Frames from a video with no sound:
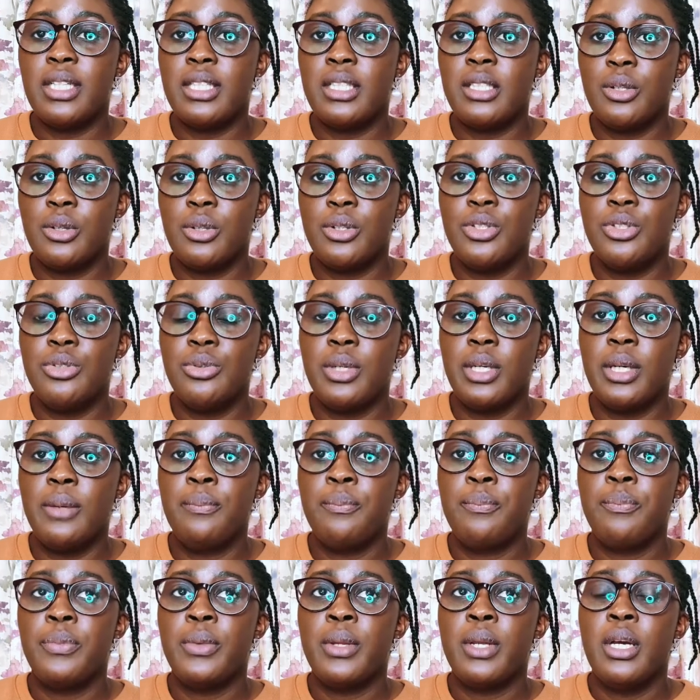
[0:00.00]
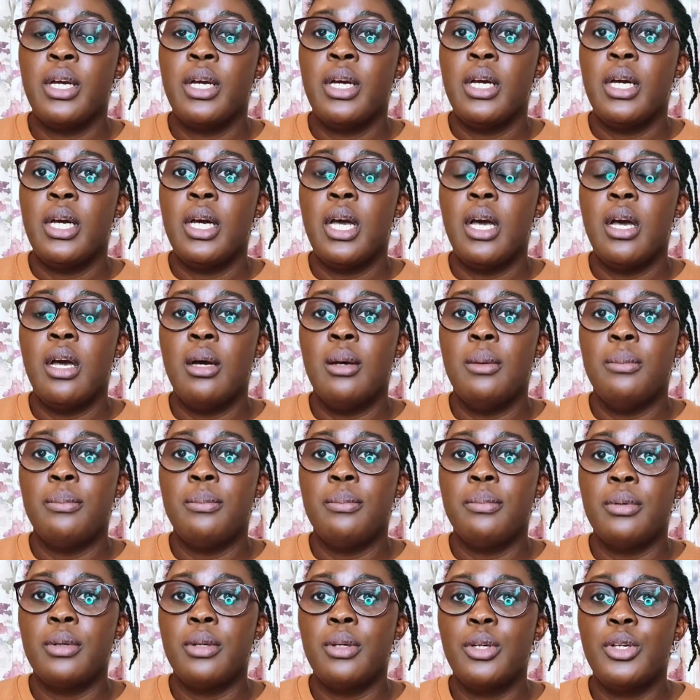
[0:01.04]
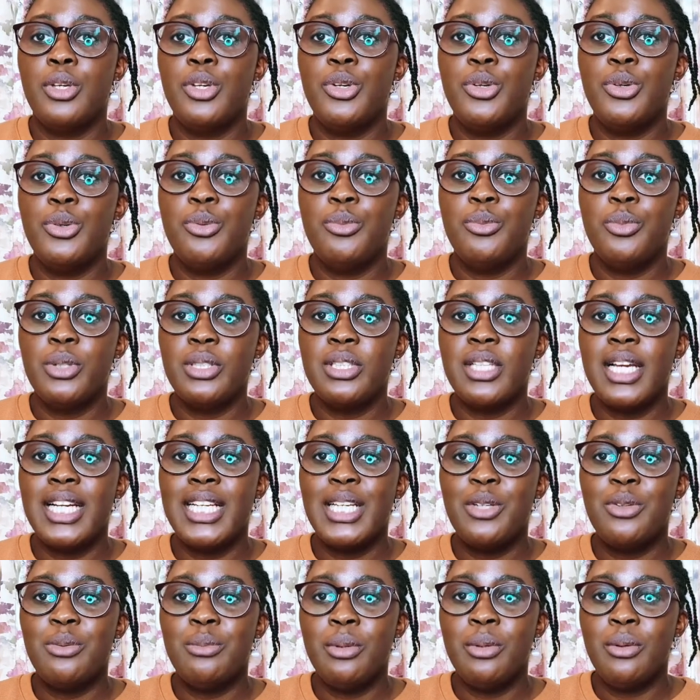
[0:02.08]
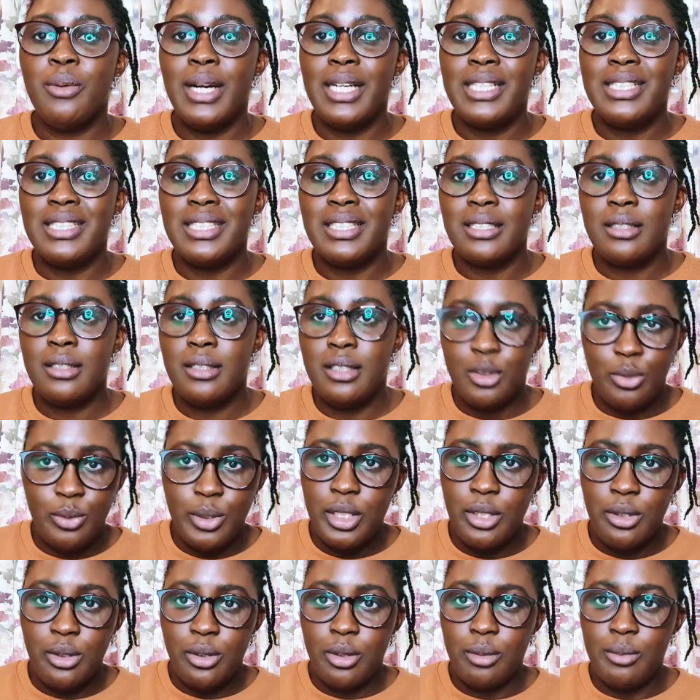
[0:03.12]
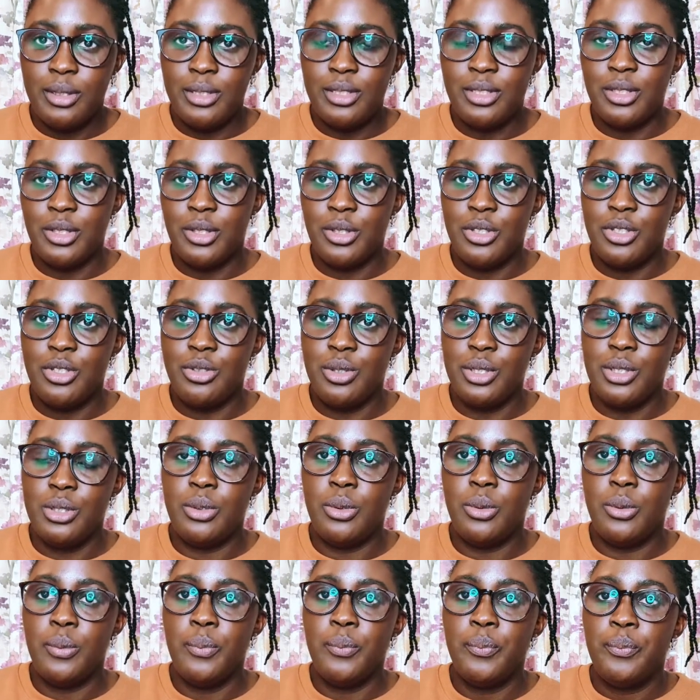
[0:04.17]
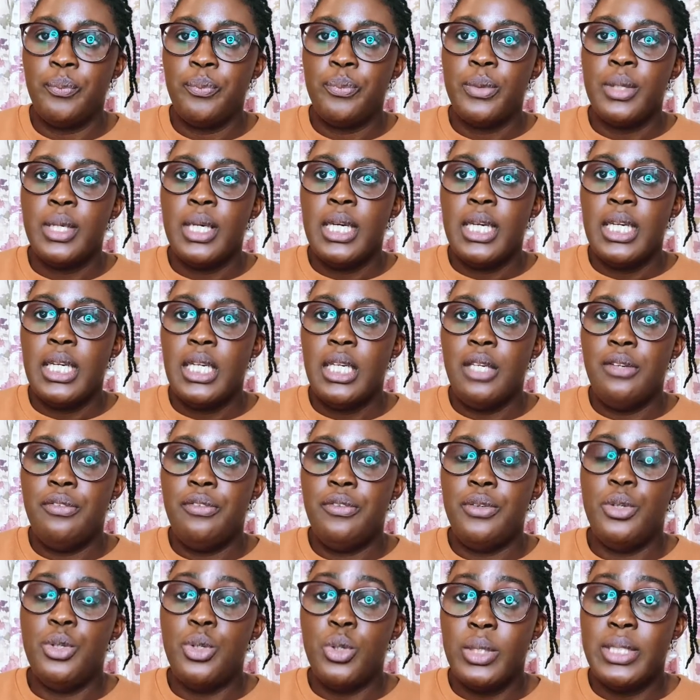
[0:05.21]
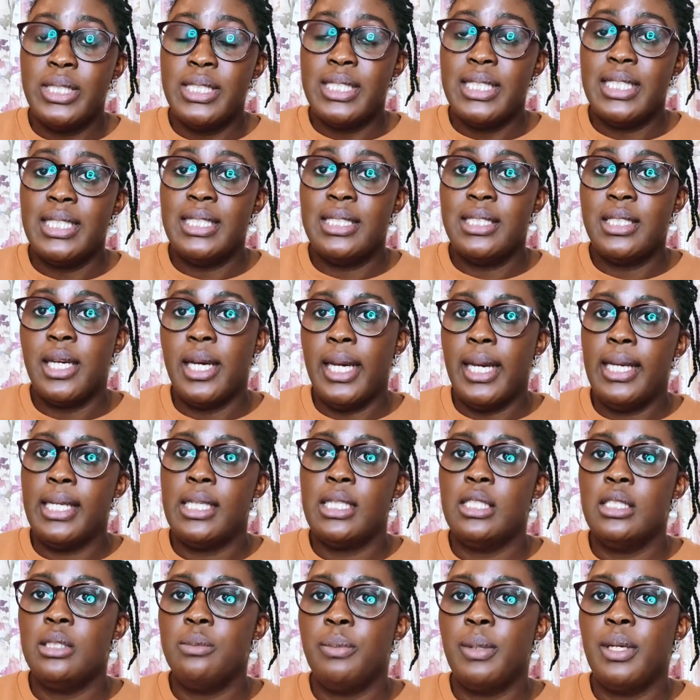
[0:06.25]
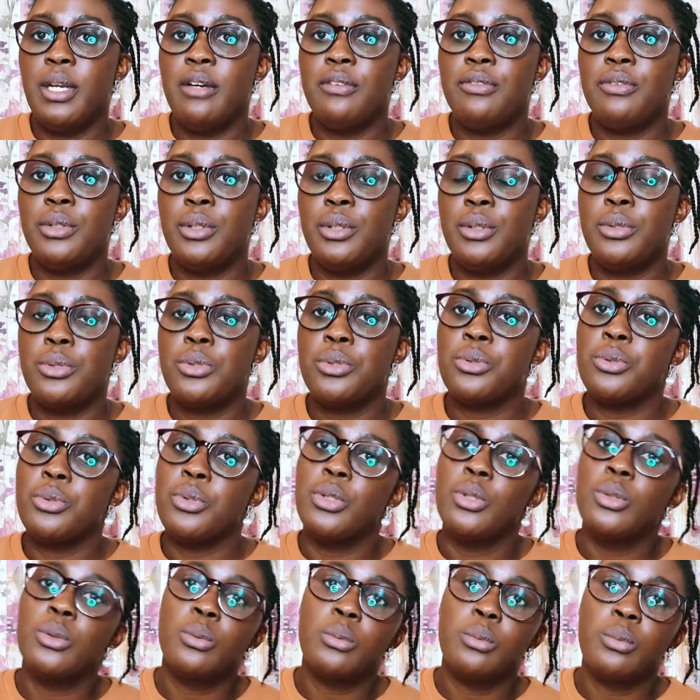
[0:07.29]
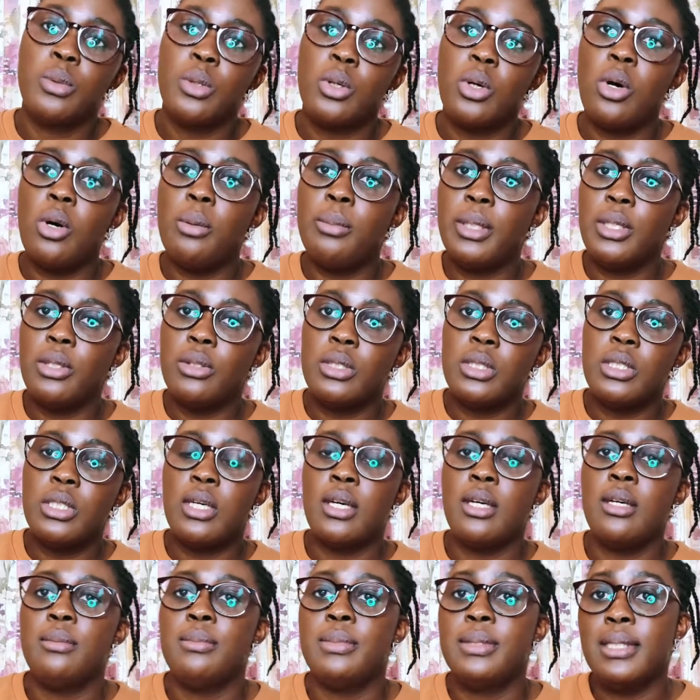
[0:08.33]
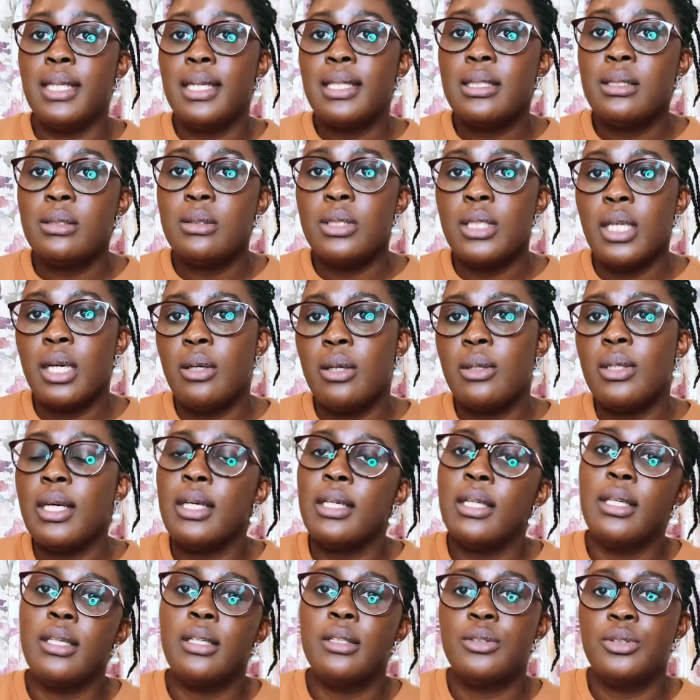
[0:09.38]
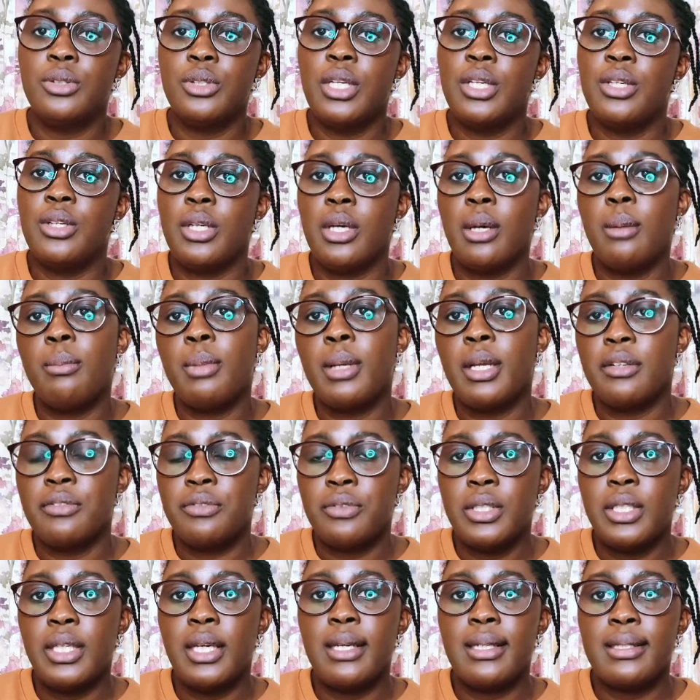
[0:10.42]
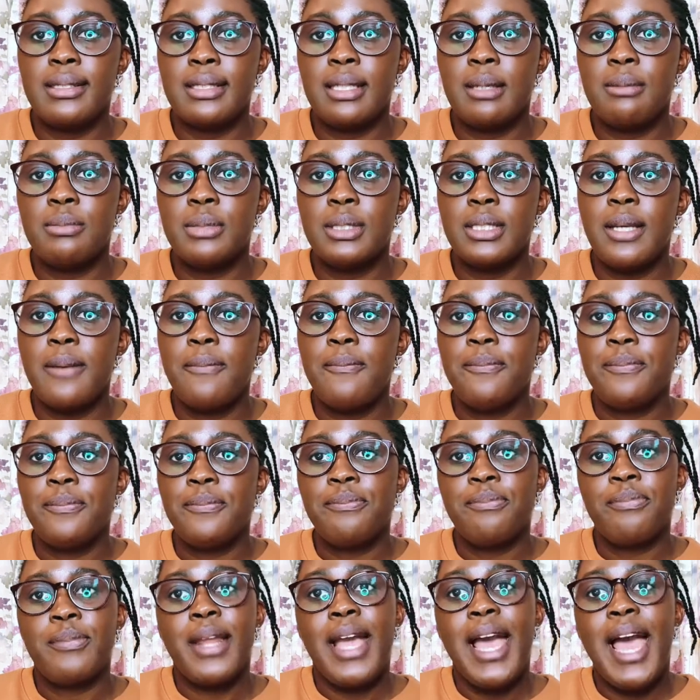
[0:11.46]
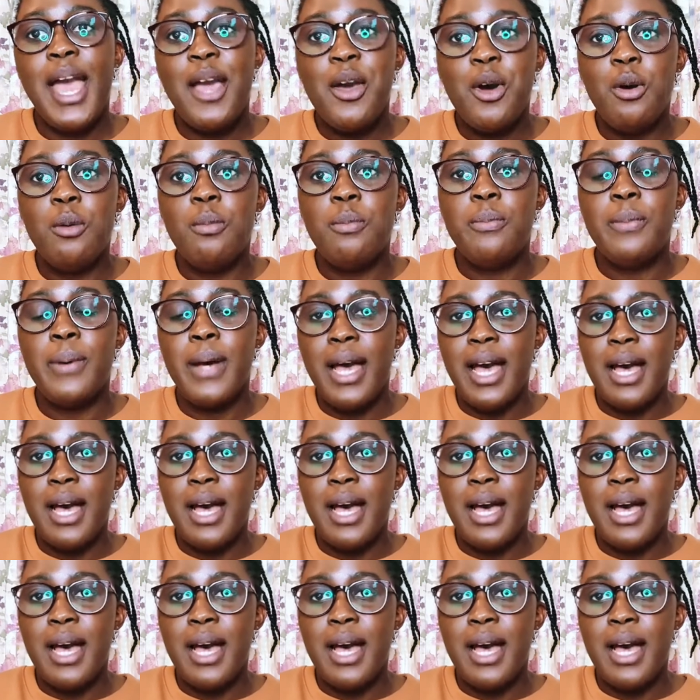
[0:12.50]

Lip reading: the country, you most likely will be writing the week you come into the country. So if you know the dates ahead, it's better for you to, come in on time, settle down, and then so that you can plan for the exams. I hope